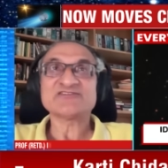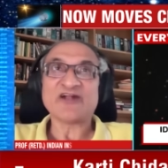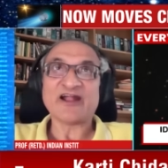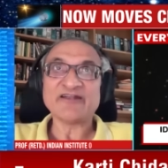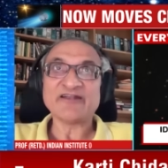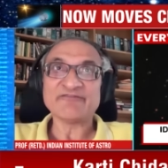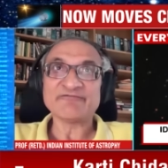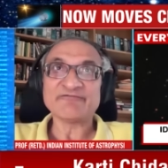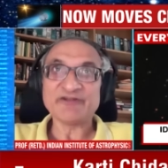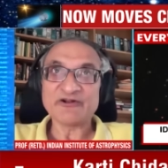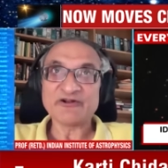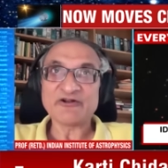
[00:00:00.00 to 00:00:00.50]
trying
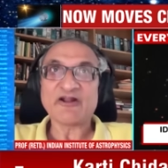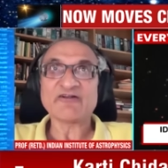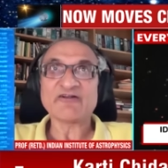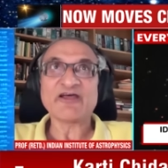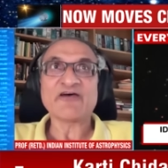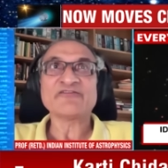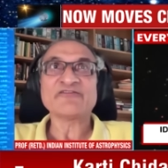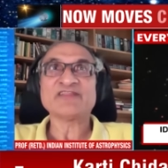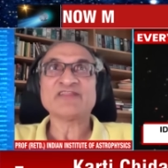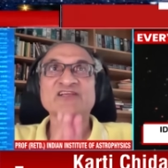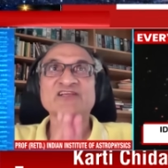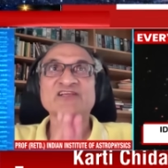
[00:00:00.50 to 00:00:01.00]
to figure out
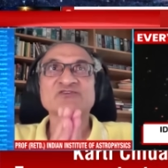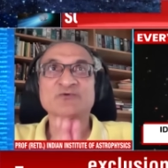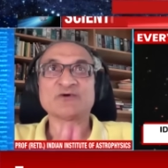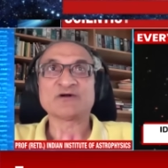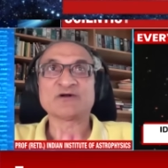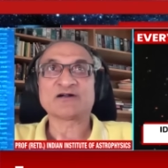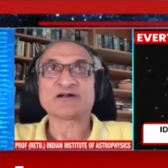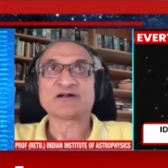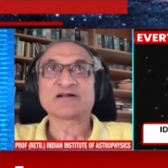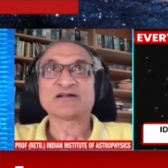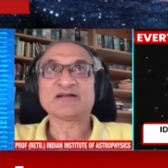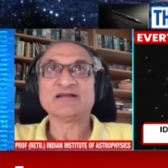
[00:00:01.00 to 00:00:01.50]
how things
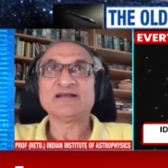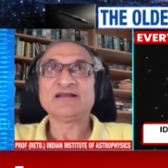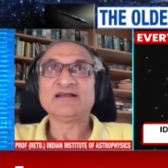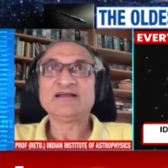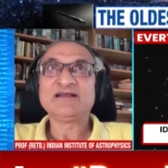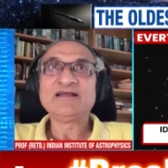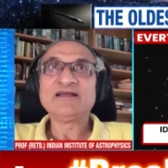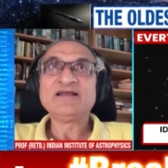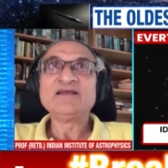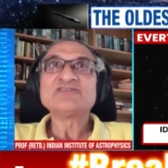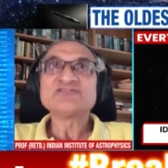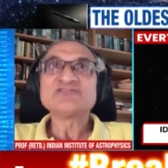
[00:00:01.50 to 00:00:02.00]
work.
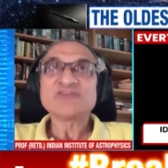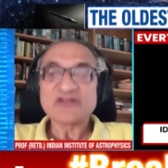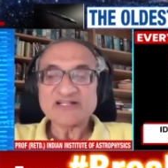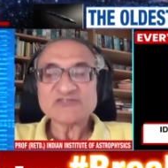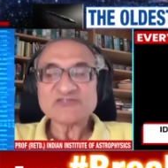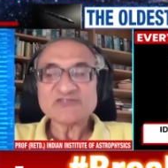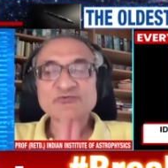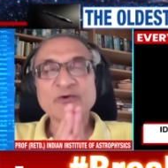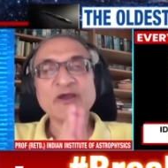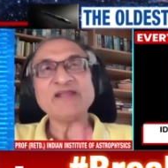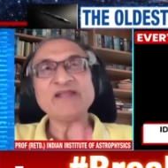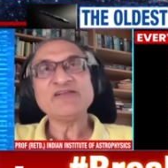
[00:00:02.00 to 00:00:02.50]
So
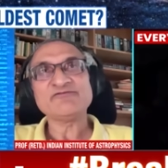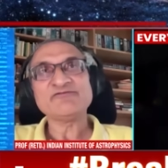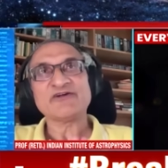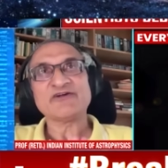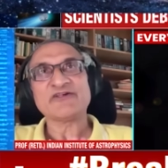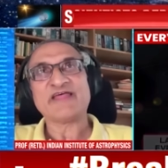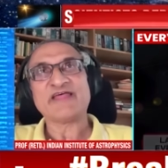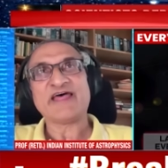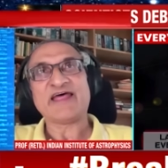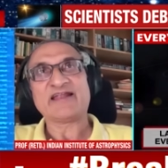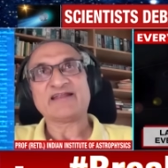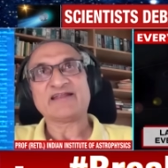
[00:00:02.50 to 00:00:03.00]
let's wait for
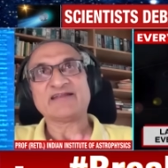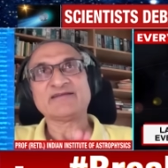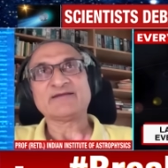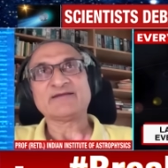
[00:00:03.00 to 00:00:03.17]
that.